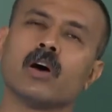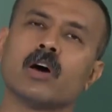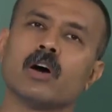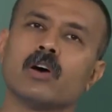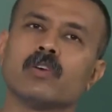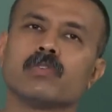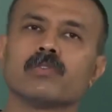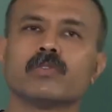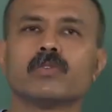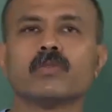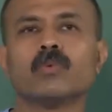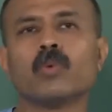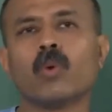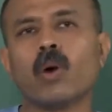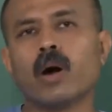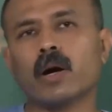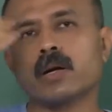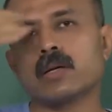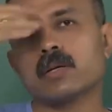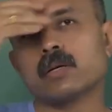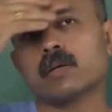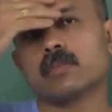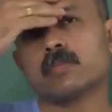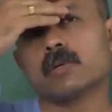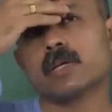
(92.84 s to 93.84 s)
of
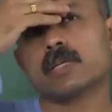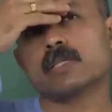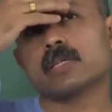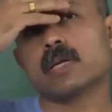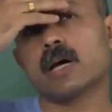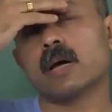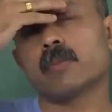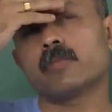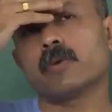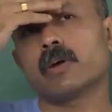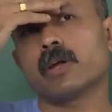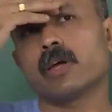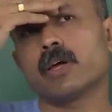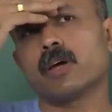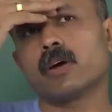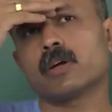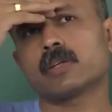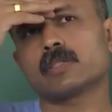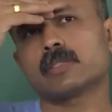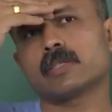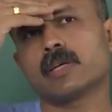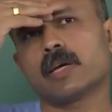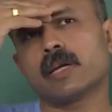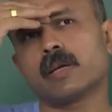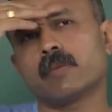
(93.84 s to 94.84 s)
water plus carbon
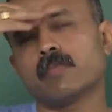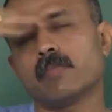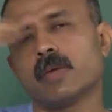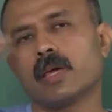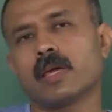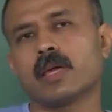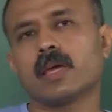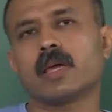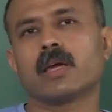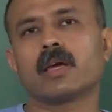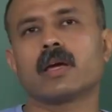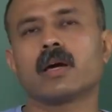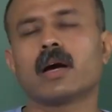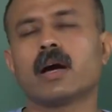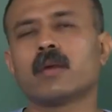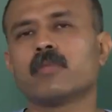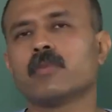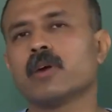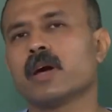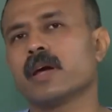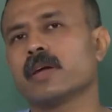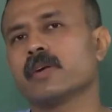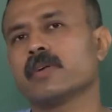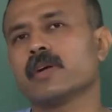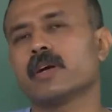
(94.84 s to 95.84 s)
dioxide making
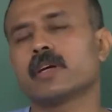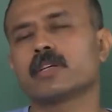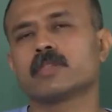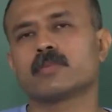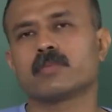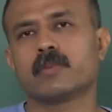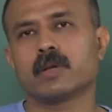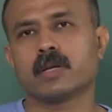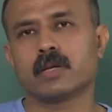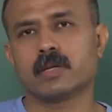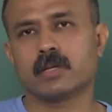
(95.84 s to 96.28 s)
carbohydrates